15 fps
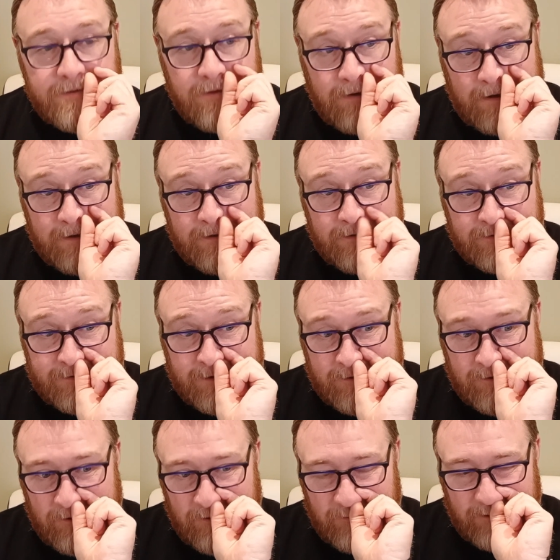So what I used to
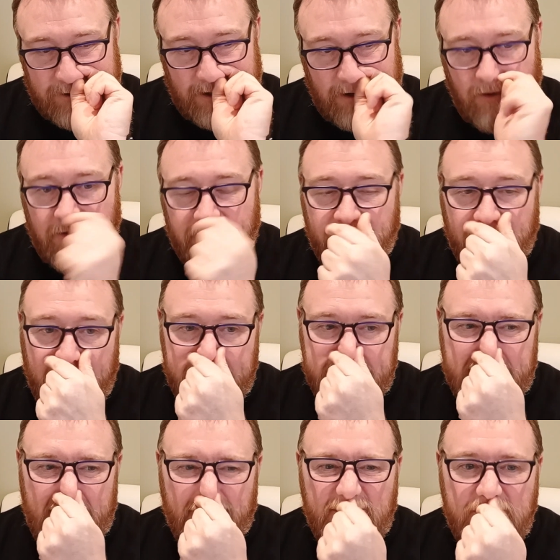do with a lot of
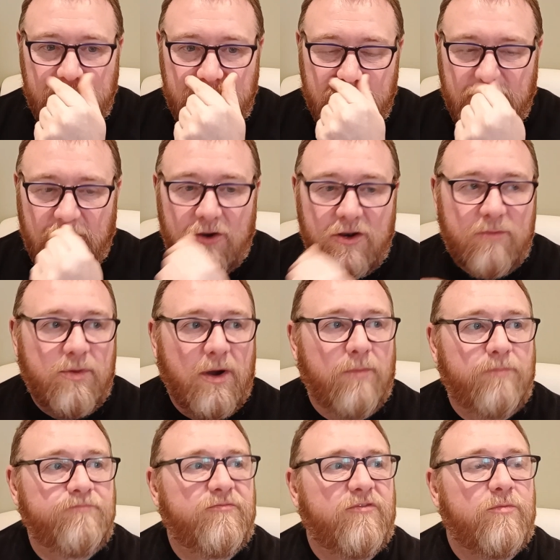friends, we used to go down the
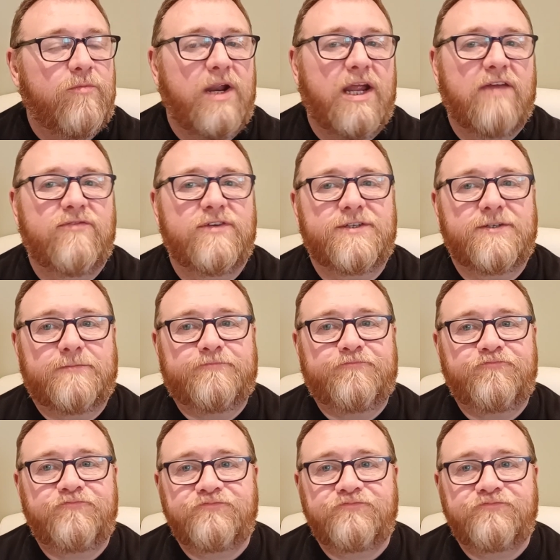pub for breakfast.